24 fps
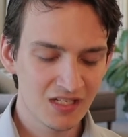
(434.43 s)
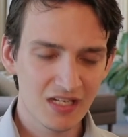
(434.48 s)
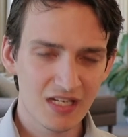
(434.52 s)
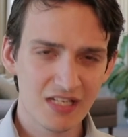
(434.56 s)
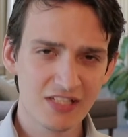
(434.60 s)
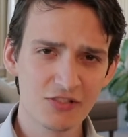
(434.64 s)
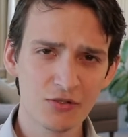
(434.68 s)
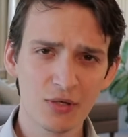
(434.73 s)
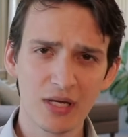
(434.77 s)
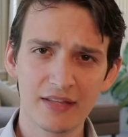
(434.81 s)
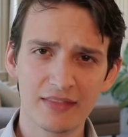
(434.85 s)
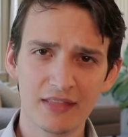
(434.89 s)

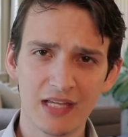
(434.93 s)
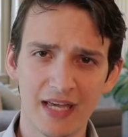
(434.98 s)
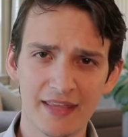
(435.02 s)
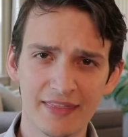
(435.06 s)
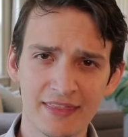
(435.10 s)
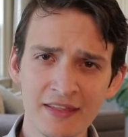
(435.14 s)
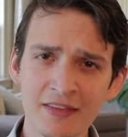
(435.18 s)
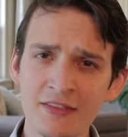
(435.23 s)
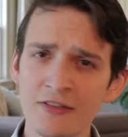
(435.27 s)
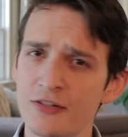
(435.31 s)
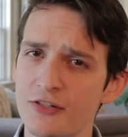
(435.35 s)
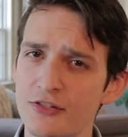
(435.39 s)
And so I
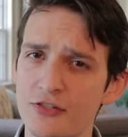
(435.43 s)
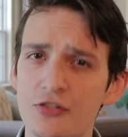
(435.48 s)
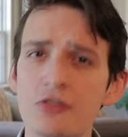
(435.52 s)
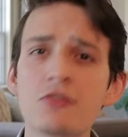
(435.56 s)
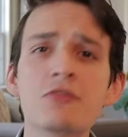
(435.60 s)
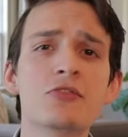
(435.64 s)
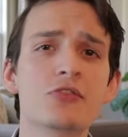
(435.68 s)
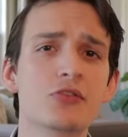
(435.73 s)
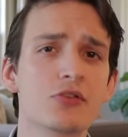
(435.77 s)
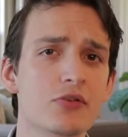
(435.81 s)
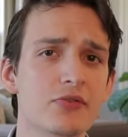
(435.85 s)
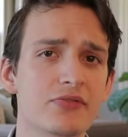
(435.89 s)
think there are
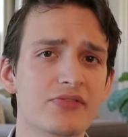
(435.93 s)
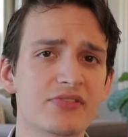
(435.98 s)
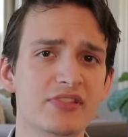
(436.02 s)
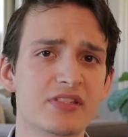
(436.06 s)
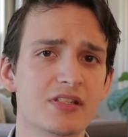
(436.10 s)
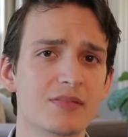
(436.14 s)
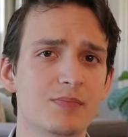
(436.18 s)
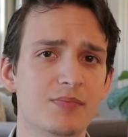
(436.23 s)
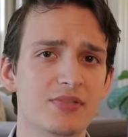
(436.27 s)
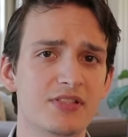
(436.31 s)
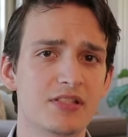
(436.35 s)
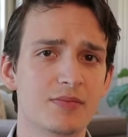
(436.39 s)
two truths
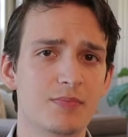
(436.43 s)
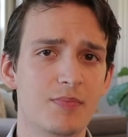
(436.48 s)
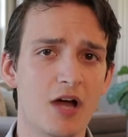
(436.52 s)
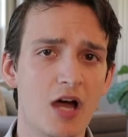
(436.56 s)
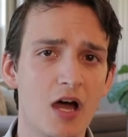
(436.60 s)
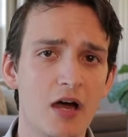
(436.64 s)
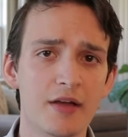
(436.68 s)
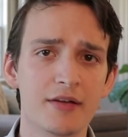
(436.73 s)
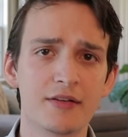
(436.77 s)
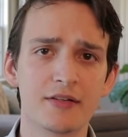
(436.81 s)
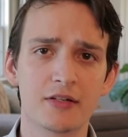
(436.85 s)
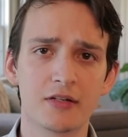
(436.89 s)
to
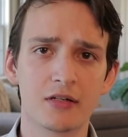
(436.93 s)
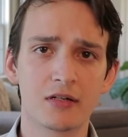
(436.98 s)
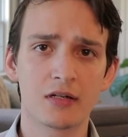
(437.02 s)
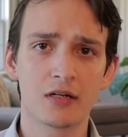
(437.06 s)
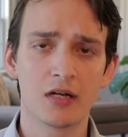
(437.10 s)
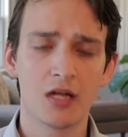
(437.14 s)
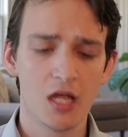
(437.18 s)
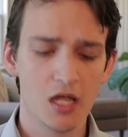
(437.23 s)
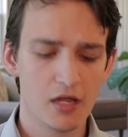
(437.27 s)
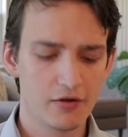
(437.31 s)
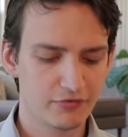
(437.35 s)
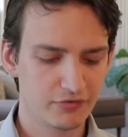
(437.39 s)

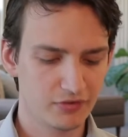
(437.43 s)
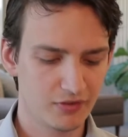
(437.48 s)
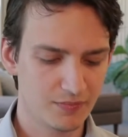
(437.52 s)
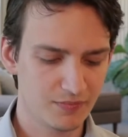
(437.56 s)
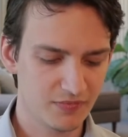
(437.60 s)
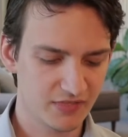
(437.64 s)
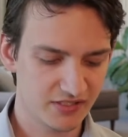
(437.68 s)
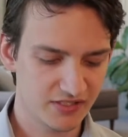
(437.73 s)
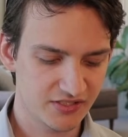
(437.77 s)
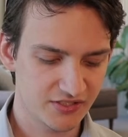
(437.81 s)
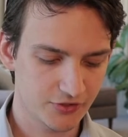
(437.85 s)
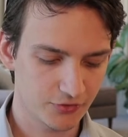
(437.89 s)
ponder
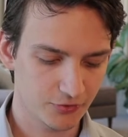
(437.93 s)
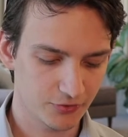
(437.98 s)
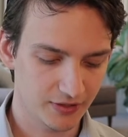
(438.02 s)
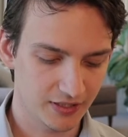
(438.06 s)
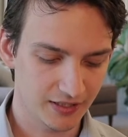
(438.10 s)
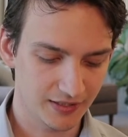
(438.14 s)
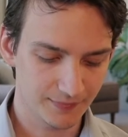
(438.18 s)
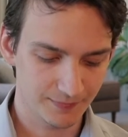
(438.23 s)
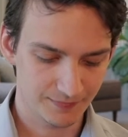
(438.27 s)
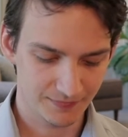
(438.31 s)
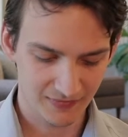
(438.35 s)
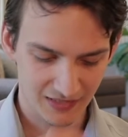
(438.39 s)
from this
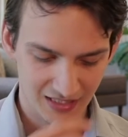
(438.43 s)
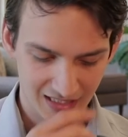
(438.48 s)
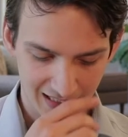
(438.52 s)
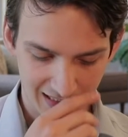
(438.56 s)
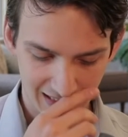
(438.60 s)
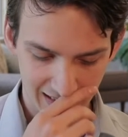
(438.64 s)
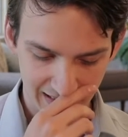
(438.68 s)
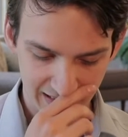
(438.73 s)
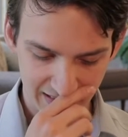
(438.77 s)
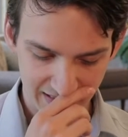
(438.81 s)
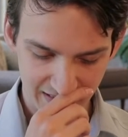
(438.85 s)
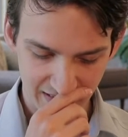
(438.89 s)
story.
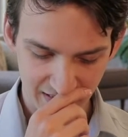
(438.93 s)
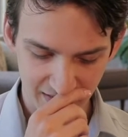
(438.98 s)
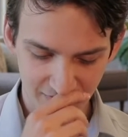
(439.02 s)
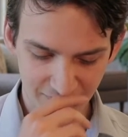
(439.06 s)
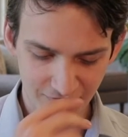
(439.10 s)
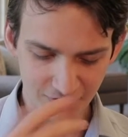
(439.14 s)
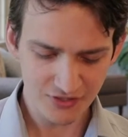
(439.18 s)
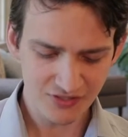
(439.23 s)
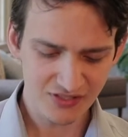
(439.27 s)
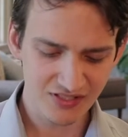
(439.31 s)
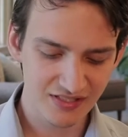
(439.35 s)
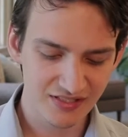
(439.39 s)
And the
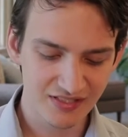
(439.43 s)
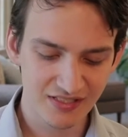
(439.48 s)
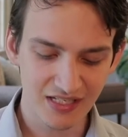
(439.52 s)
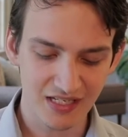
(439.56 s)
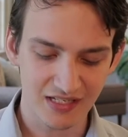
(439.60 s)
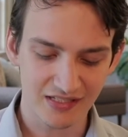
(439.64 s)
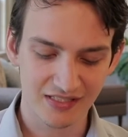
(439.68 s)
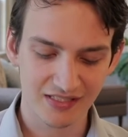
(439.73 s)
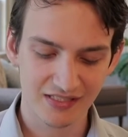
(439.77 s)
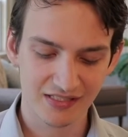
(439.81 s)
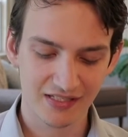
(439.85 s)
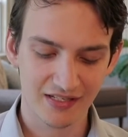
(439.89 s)
first is
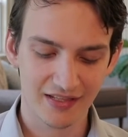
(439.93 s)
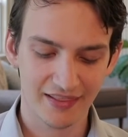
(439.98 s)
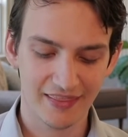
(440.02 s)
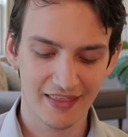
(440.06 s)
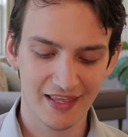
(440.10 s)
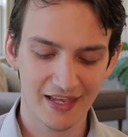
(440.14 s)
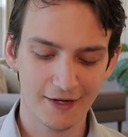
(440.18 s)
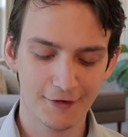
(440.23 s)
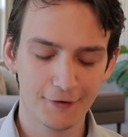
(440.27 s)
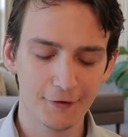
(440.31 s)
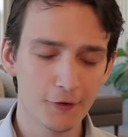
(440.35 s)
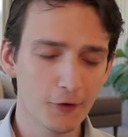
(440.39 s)
this,
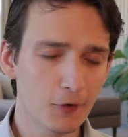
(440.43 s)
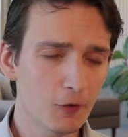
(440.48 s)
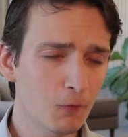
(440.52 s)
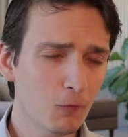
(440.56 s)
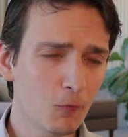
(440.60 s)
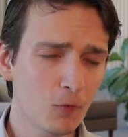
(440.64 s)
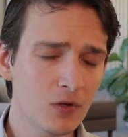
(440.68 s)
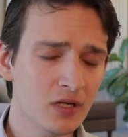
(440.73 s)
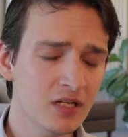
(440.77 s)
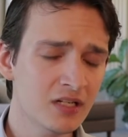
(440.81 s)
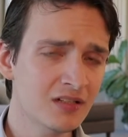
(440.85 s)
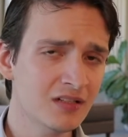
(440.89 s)
that no
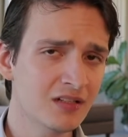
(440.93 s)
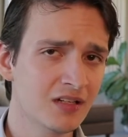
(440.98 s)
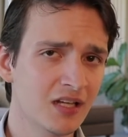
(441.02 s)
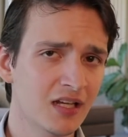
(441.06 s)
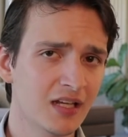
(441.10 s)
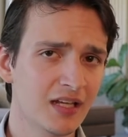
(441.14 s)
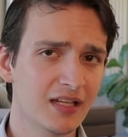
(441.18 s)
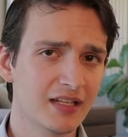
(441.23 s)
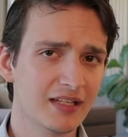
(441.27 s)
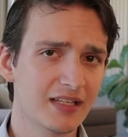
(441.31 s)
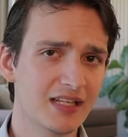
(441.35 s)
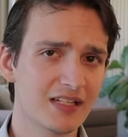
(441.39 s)
one
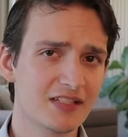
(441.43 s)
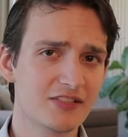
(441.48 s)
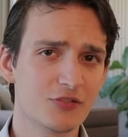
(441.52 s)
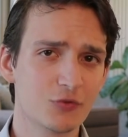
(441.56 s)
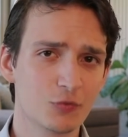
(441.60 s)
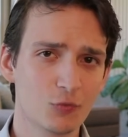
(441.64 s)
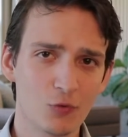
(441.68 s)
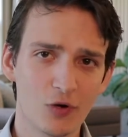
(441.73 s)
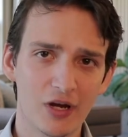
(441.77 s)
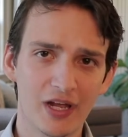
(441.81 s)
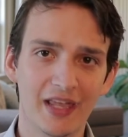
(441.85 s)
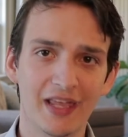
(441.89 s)
gets
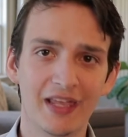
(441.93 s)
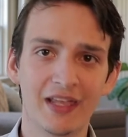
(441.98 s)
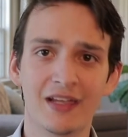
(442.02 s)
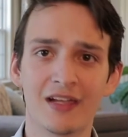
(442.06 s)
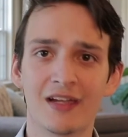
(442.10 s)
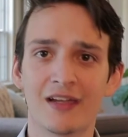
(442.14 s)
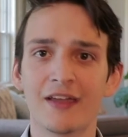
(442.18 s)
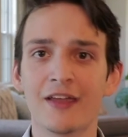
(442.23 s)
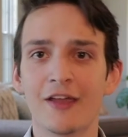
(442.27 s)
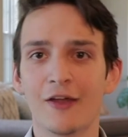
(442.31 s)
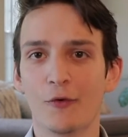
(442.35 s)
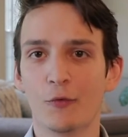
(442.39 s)

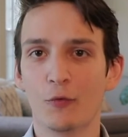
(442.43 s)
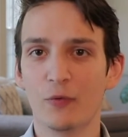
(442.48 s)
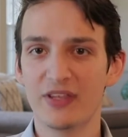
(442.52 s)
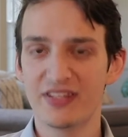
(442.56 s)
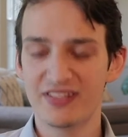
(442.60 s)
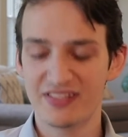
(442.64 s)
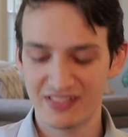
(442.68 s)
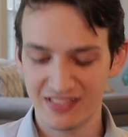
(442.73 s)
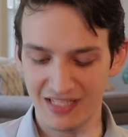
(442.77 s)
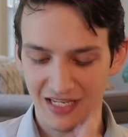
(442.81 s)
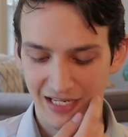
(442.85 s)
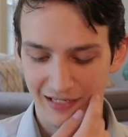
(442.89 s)
away with
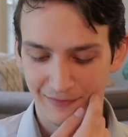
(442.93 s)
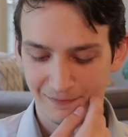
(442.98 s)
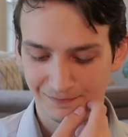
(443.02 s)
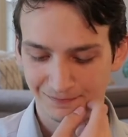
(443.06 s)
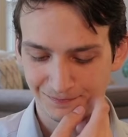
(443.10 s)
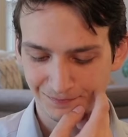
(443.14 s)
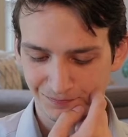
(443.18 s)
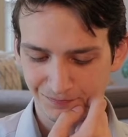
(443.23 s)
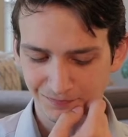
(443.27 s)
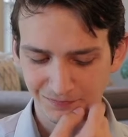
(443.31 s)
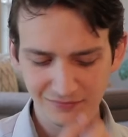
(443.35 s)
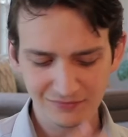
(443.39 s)
sin.
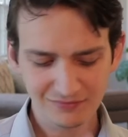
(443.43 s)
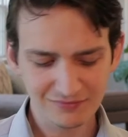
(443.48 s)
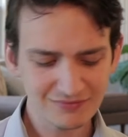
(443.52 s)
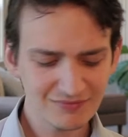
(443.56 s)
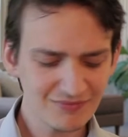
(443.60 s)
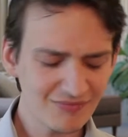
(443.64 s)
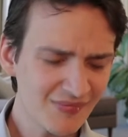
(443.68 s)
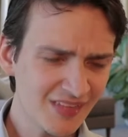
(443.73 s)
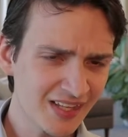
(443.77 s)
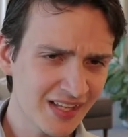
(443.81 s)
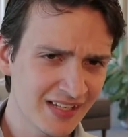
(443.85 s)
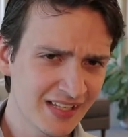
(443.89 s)

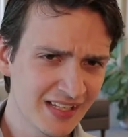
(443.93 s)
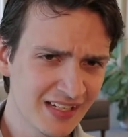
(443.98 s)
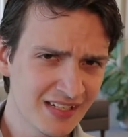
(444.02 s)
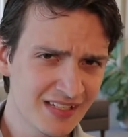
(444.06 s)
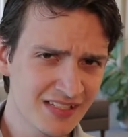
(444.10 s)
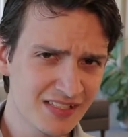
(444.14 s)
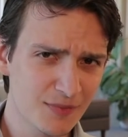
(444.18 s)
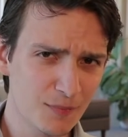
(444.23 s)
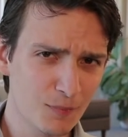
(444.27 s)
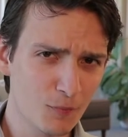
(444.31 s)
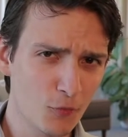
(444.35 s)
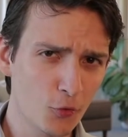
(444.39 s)
It
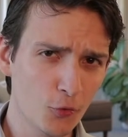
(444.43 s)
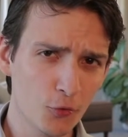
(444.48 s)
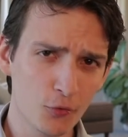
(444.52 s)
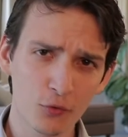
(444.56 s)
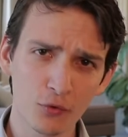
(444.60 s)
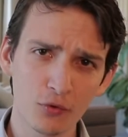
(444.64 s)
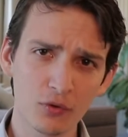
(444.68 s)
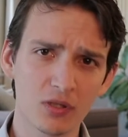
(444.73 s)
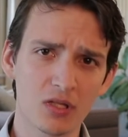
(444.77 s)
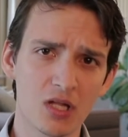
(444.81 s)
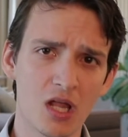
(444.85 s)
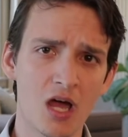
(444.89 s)
is a
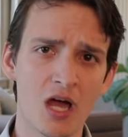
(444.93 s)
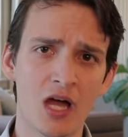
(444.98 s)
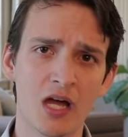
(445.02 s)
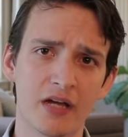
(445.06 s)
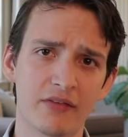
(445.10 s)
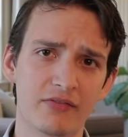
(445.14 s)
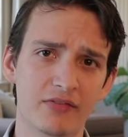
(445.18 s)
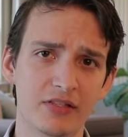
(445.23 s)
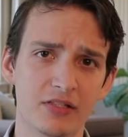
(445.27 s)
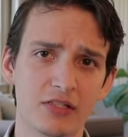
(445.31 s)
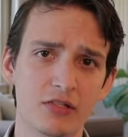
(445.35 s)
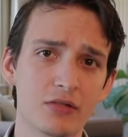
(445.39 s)
moral
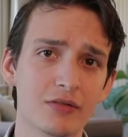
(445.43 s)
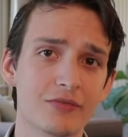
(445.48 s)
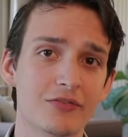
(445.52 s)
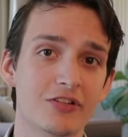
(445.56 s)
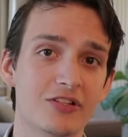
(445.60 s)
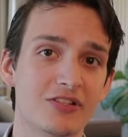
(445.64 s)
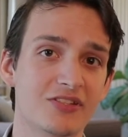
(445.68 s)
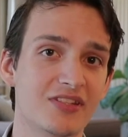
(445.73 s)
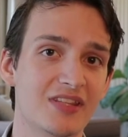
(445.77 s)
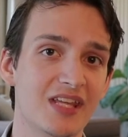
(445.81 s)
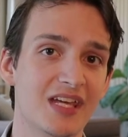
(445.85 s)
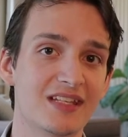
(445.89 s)
law of the
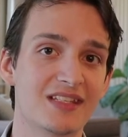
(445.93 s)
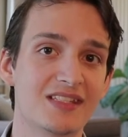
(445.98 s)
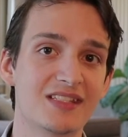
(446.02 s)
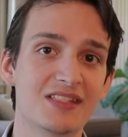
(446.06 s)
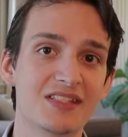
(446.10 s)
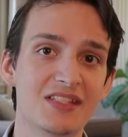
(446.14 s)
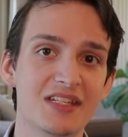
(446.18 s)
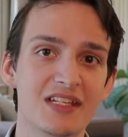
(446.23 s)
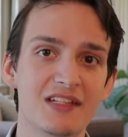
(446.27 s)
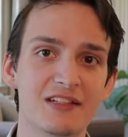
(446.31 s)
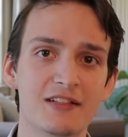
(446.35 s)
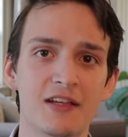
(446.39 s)
universe that
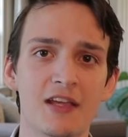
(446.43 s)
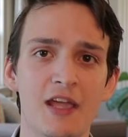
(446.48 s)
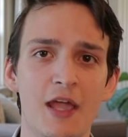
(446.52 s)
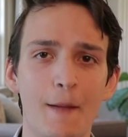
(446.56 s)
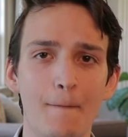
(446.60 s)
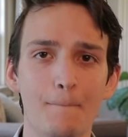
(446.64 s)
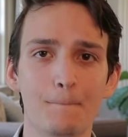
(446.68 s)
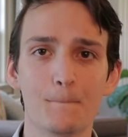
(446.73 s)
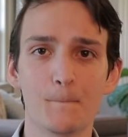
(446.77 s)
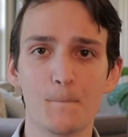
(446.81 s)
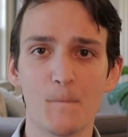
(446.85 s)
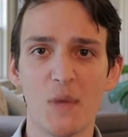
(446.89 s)
sin
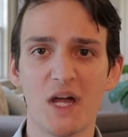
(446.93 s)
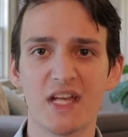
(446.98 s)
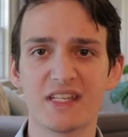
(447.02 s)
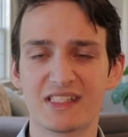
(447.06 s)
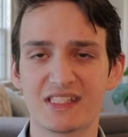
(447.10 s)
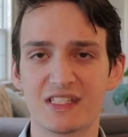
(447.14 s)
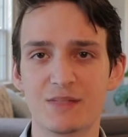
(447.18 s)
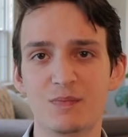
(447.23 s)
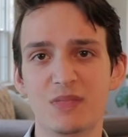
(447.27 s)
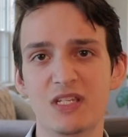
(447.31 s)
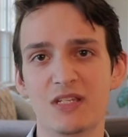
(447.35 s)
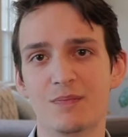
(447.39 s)

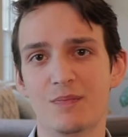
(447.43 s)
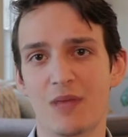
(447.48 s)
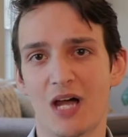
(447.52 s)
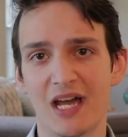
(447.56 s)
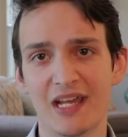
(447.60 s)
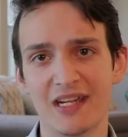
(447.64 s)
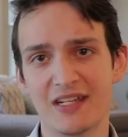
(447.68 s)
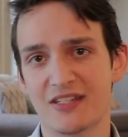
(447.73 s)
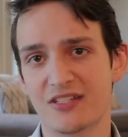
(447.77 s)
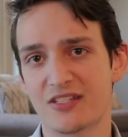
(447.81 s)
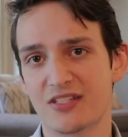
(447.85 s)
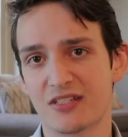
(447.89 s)
must be
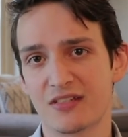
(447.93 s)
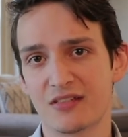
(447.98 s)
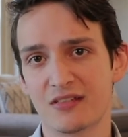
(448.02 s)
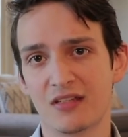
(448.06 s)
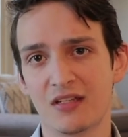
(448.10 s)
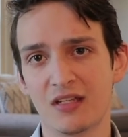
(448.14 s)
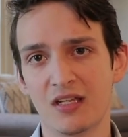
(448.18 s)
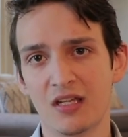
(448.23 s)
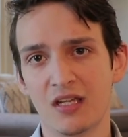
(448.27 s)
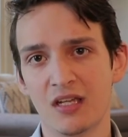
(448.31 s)
punished.